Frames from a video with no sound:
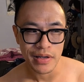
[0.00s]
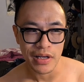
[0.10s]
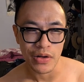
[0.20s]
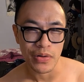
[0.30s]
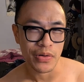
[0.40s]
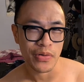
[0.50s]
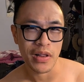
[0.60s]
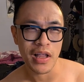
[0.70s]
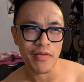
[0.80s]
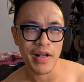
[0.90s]

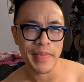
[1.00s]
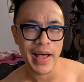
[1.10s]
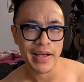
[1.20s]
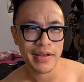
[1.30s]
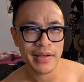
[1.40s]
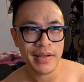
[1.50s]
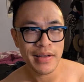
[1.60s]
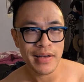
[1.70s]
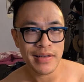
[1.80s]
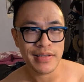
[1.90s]
a lot while back,
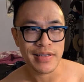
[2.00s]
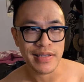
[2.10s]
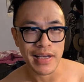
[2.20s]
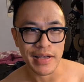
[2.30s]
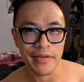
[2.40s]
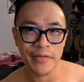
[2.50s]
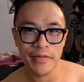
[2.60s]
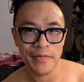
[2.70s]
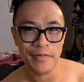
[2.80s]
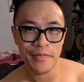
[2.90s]
since like
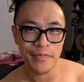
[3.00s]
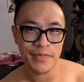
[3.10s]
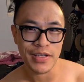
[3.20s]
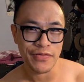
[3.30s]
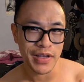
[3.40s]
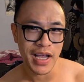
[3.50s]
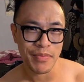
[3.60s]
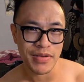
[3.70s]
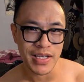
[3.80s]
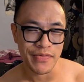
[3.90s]
selfie
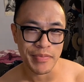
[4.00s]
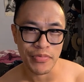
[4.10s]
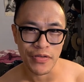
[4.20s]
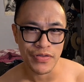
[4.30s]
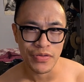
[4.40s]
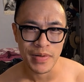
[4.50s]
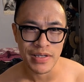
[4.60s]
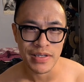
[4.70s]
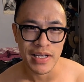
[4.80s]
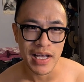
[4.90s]
cameras have improved so
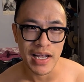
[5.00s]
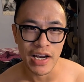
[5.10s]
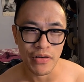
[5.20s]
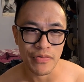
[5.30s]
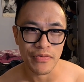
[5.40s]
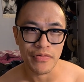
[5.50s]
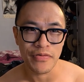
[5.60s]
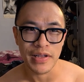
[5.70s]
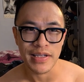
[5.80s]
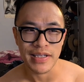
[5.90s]
much that I don't
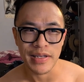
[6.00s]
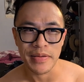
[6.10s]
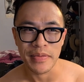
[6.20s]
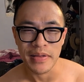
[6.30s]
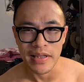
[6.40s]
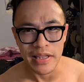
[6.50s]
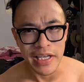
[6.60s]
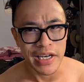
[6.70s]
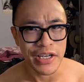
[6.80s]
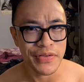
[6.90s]
really see the
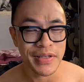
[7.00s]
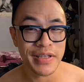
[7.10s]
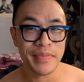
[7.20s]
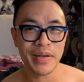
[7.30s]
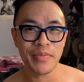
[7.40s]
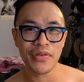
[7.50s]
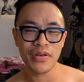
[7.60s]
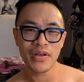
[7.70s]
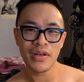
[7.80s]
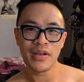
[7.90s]
need in using them
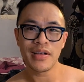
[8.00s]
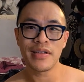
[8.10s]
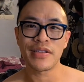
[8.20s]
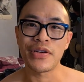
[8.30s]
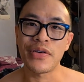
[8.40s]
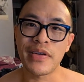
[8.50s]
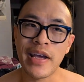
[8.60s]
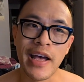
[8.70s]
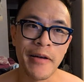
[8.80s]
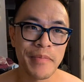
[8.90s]
anymore. So
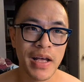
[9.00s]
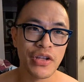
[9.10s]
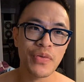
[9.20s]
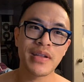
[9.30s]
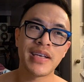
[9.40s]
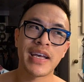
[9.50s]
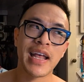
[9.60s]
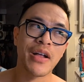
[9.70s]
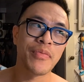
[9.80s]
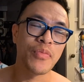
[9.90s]
yeah, I do want to take it
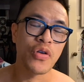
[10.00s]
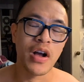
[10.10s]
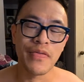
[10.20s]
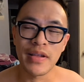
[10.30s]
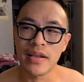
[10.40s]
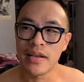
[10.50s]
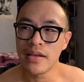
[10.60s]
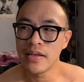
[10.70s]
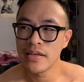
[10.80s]
out more often